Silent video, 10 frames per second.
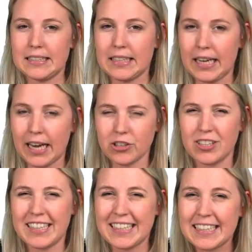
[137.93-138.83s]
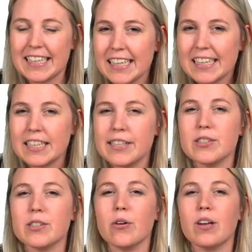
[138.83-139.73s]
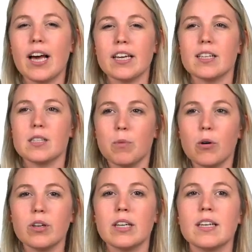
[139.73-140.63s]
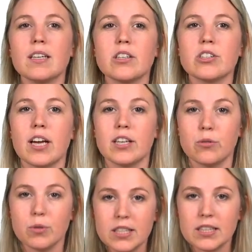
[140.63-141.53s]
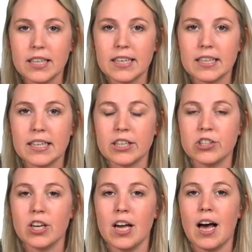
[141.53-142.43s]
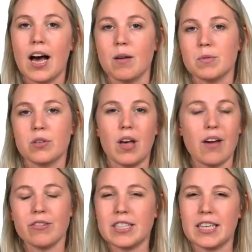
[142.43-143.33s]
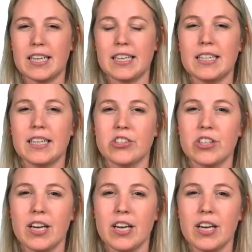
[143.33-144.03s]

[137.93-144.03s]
Actually in English, so like in spoken English and in written English, so everyday English,